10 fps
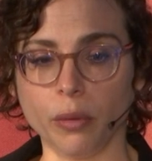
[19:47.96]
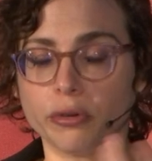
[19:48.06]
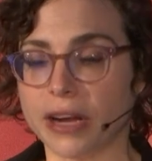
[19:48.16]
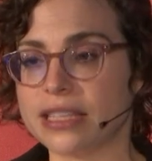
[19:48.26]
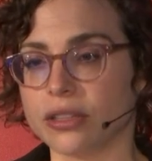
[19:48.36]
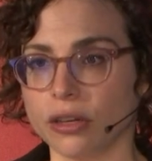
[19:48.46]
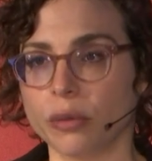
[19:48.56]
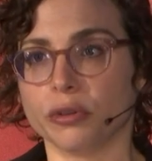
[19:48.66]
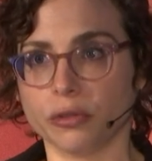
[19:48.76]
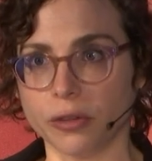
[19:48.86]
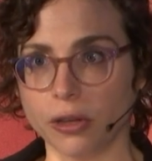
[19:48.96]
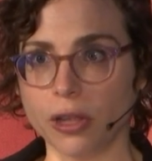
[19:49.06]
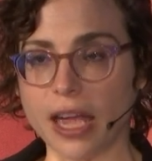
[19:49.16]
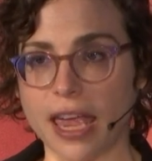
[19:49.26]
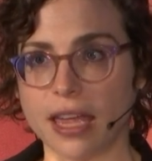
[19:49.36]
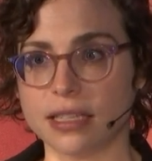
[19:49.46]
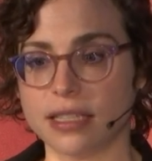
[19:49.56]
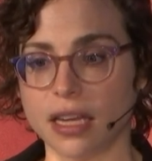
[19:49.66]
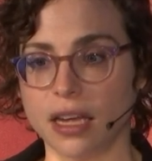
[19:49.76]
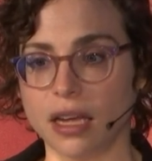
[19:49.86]
appraisal, approval,
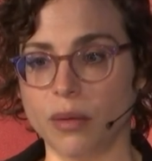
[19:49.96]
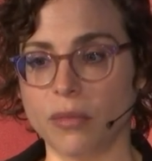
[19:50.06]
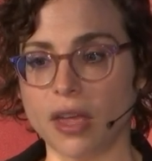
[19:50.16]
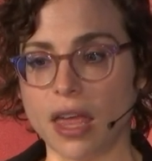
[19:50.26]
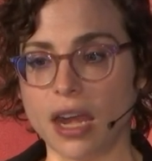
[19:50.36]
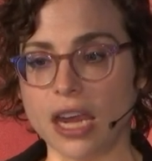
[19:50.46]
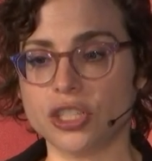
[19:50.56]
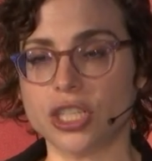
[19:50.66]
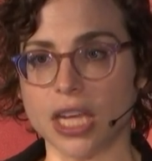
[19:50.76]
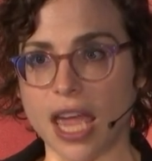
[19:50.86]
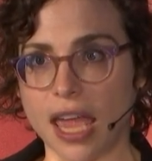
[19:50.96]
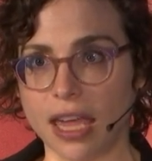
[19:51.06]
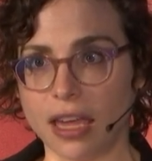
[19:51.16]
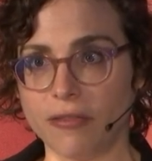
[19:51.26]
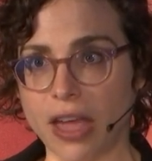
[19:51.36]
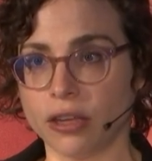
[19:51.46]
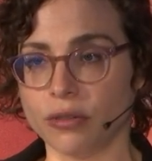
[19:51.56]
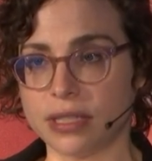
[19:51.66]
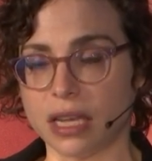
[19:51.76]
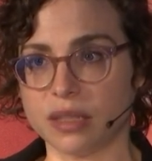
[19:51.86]
and HTA, a
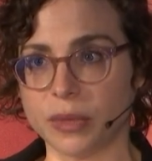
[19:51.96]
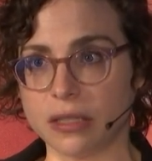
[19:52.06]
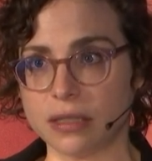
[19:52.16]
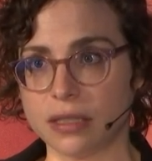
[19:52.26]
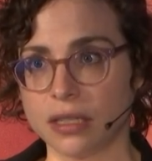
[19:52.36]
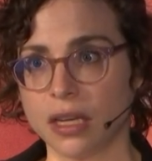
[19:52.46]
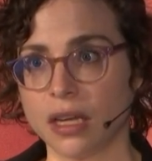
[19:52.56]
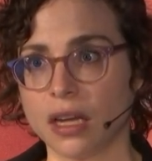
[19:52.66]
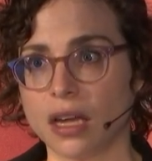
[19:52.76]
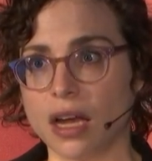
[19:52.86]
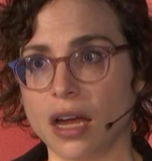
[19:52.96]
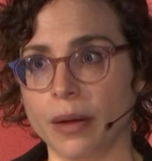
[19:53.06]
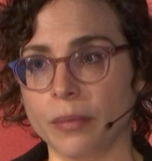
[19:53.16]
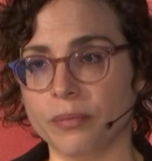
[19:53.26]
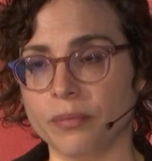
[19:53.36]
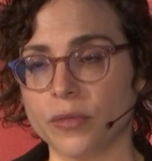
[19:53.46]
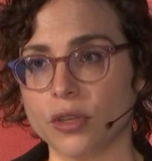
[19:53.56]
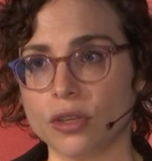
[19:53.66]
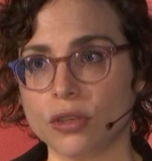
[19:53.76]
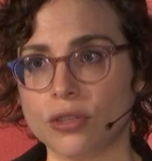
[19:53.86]
value assessment,
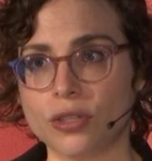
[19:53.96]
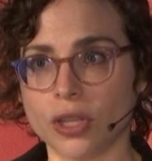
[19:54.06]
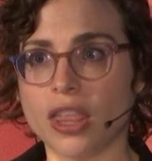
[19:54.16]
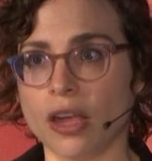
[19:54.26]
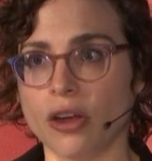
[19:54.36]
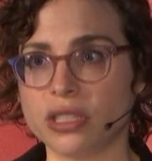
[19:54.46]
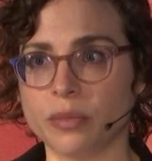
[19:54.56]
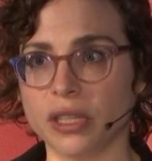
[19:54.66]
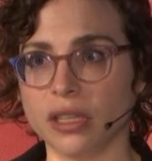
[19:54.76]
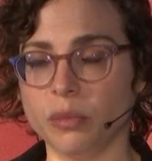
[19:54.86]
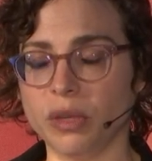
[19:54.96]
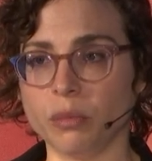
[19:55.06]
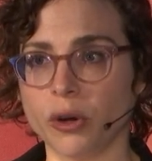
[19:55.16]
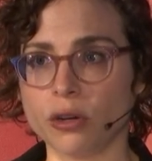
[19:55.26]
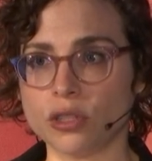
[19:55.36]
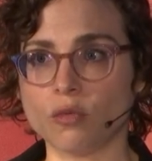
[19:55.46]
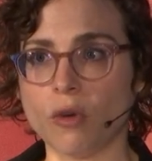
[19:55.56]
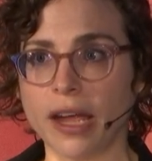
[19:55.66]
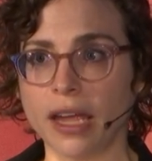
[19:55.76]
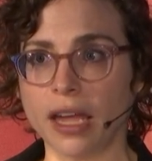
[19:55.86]
should they ultimately be merged?
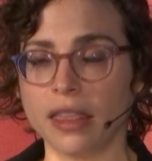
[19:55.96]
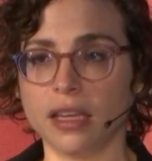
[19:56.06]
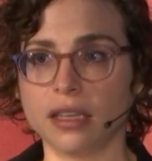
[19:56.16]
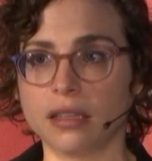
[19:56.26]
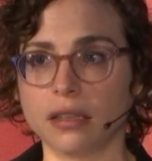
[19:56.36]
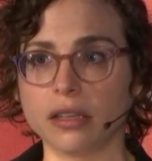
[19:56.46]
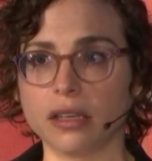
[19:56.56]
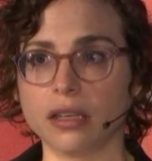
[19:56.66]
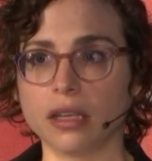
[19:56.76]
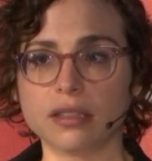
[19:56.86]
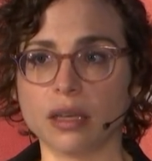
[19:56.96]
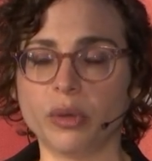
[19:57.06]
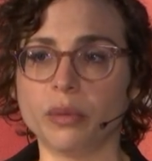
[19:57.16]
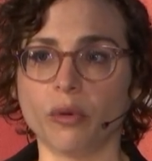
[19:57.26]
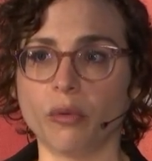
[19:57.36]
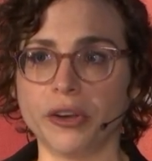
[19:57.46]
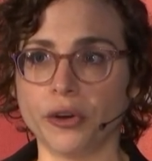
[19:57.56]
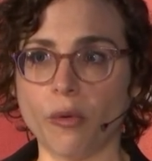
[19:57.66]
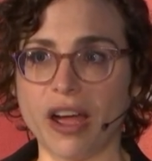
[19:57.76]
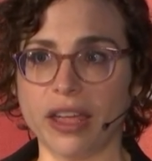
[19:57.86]
Why? I think some people
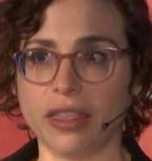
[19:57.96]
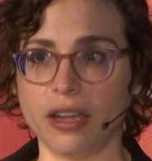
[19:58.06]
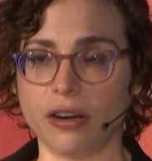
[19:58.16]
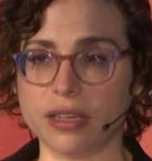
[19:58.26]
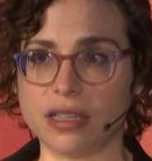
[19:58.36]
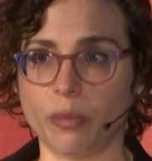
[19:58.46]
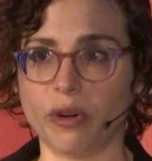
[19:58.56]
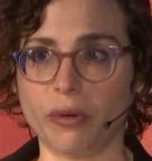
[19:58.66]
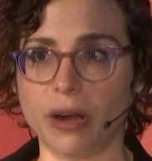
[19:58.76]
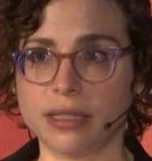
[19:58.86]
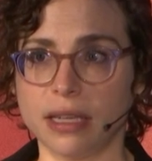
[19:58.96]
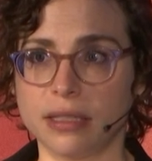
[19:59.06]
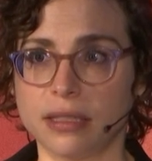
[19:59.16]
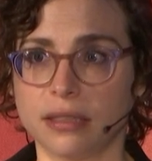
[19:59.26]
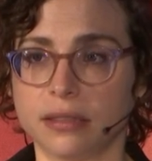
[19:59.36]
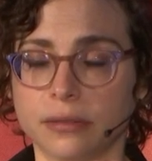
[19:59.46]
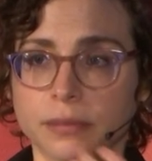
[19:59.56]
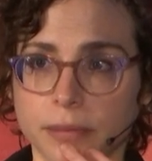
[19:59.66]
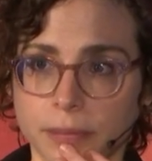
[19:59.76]
wonder why they're a separate process.